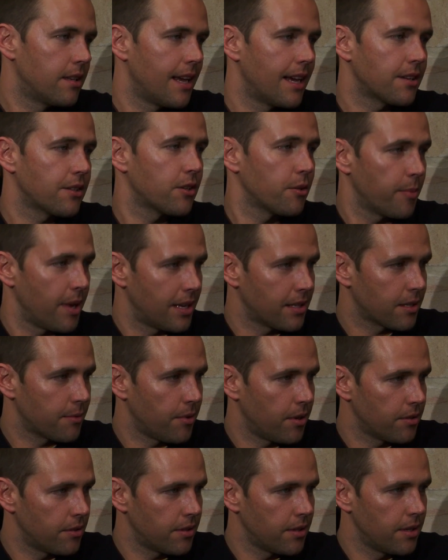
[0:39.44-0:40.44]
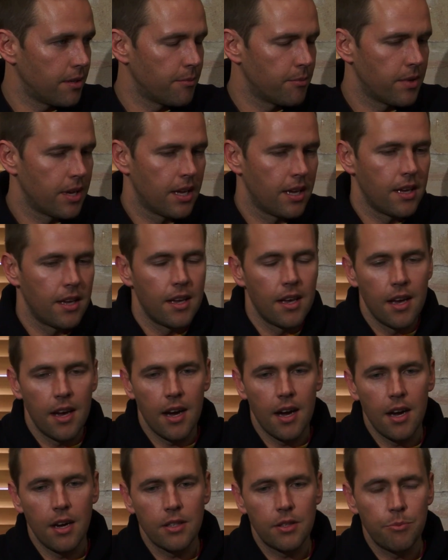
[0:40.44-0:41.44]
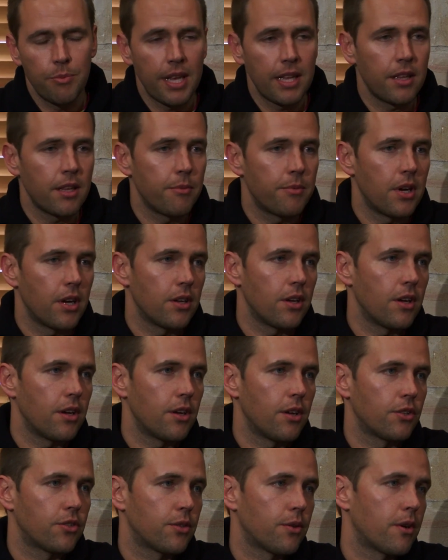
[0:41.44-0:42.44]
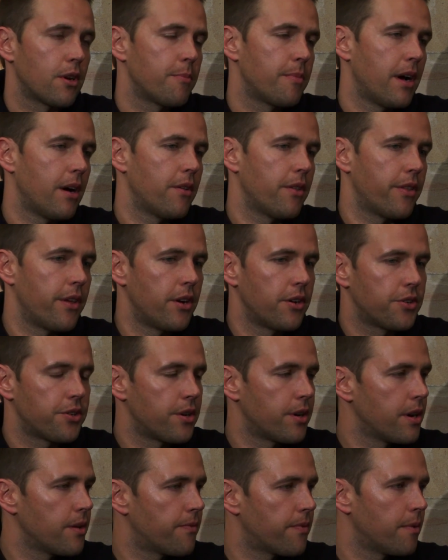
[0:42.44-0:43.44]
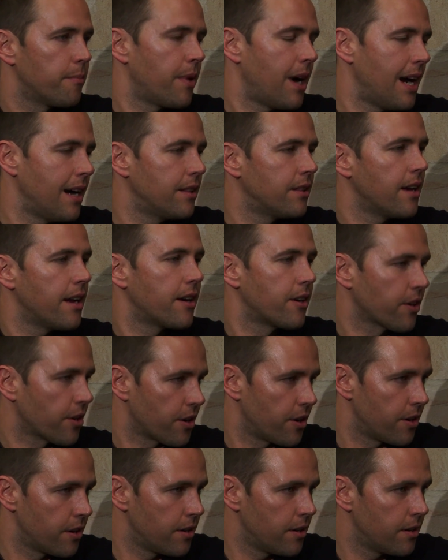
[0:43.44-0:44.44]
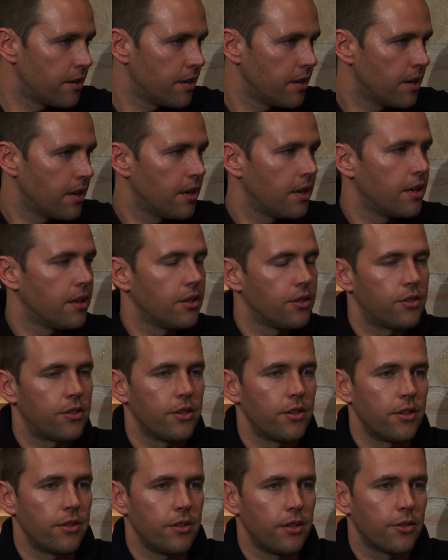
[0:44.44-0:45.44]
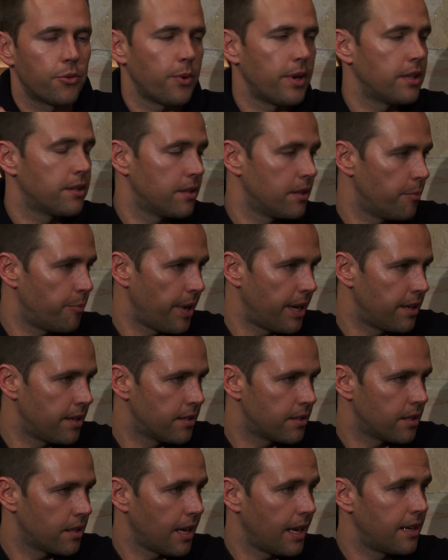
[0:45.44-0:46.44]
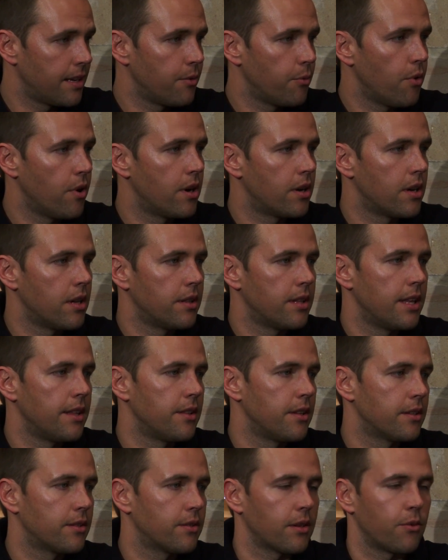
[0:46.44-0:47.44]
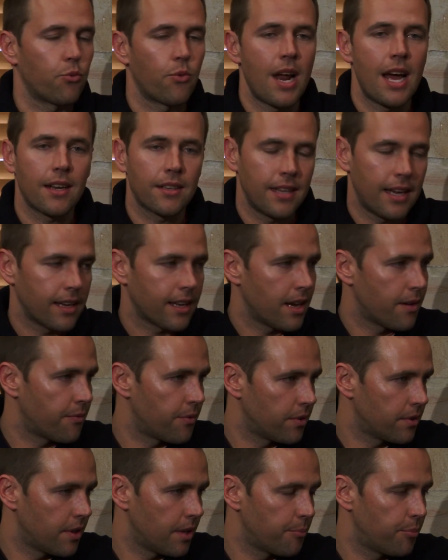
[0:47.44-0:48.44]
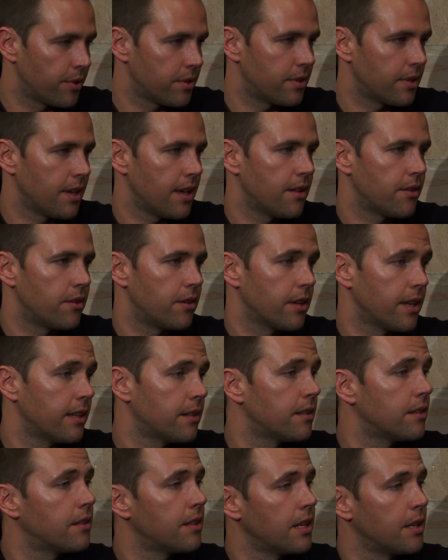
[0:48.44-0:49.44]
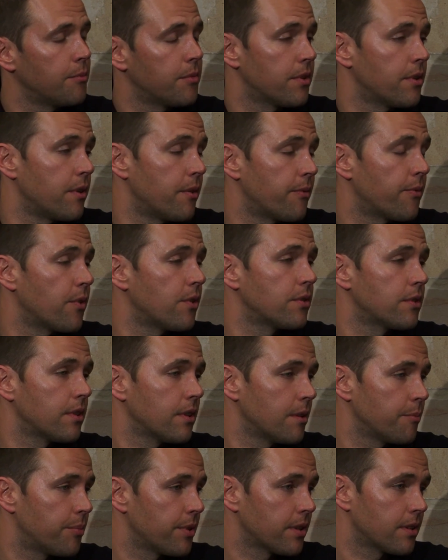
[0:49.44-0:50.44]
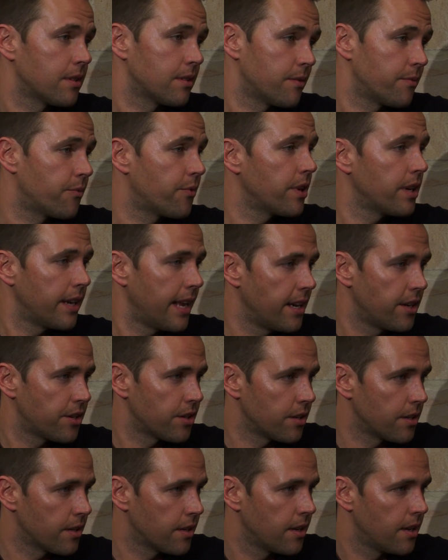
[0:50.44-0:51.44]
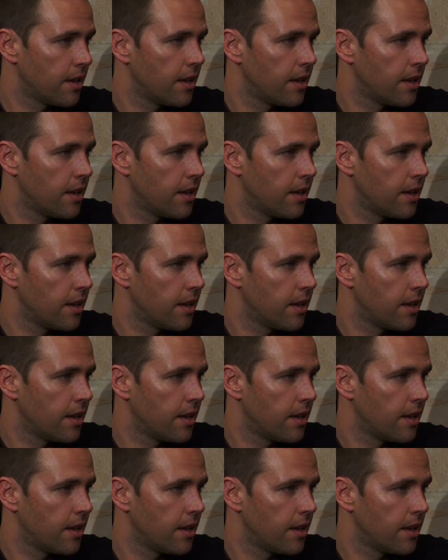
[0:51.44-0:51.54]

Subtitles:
national basketball team. It's mainly a story about their journey from behind the Iron Curtain to Lithuania's independence in '91, and then this ragtag effort they put together to get the team to their first Olympics as a free nation.